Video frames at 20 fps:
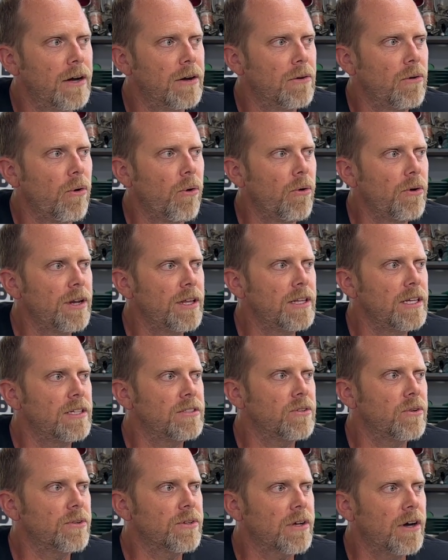hoarding these
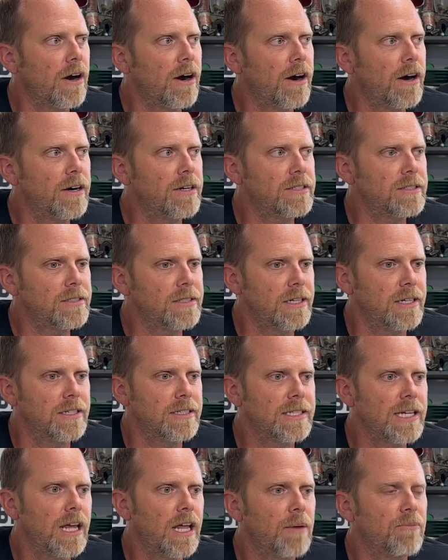old cars and
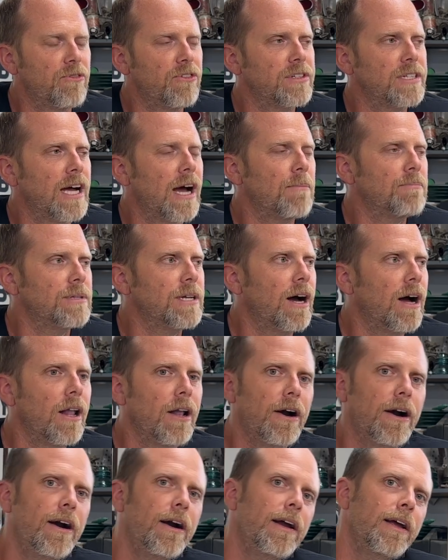selling them for top
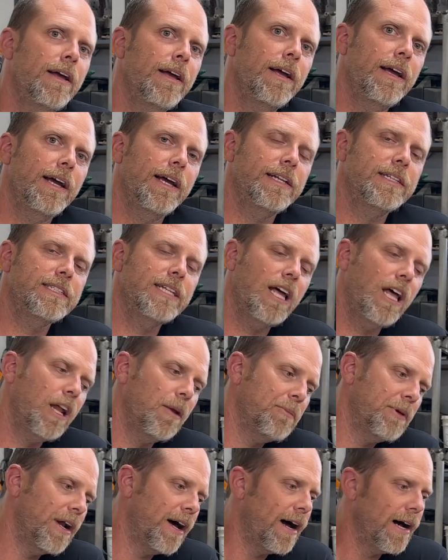dollar and
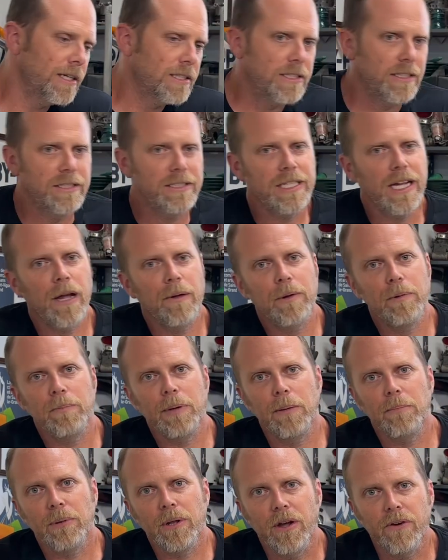selling them at auction, selling them to
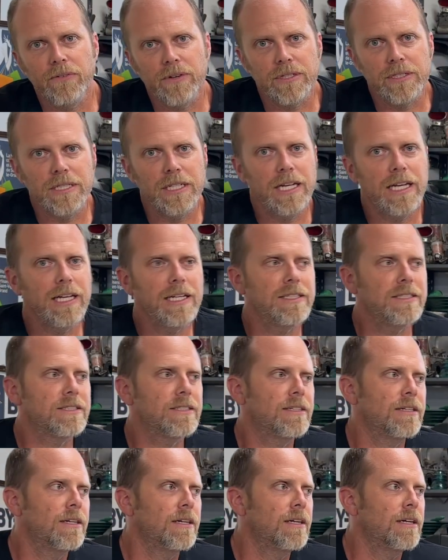people overseas,
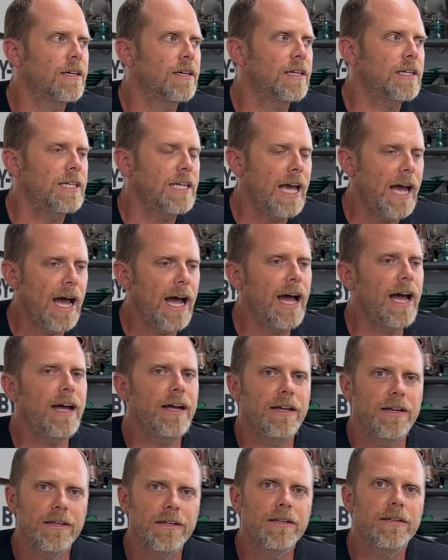yeah,
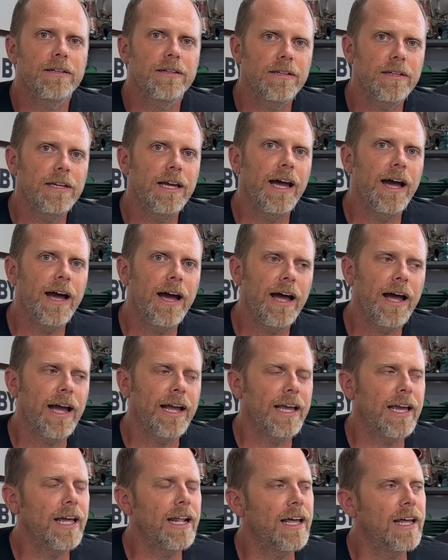I
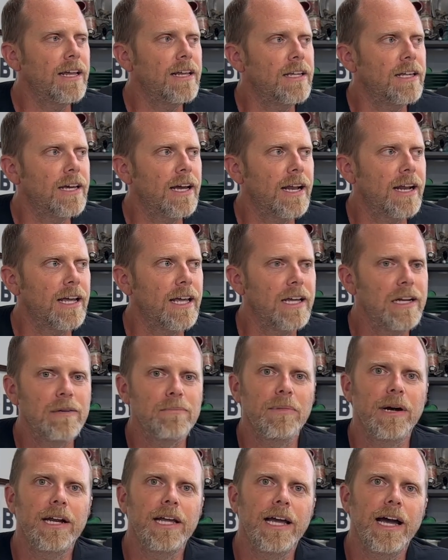get it. You got to get your
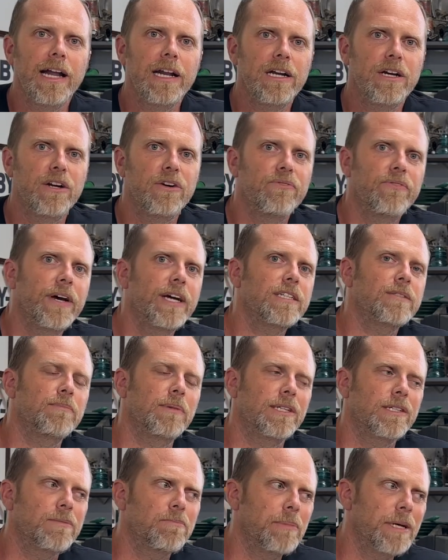money out of your
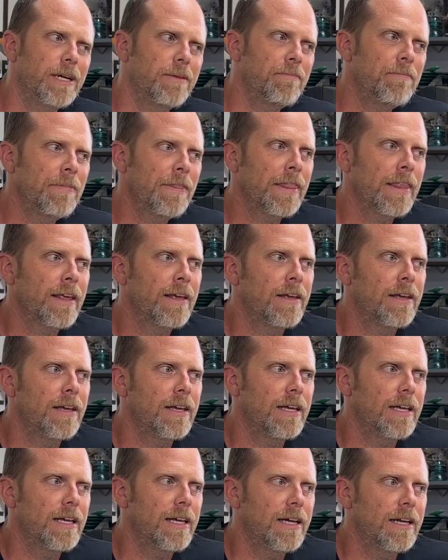investments, but
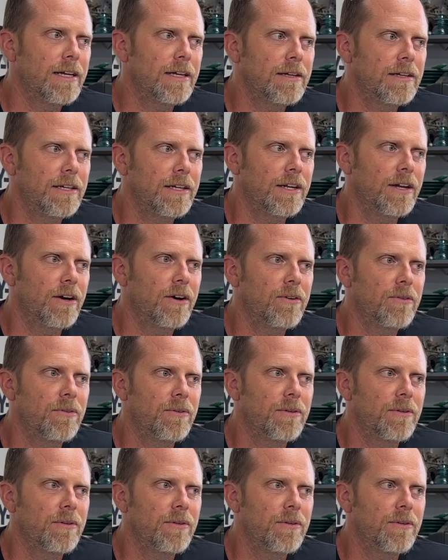you know,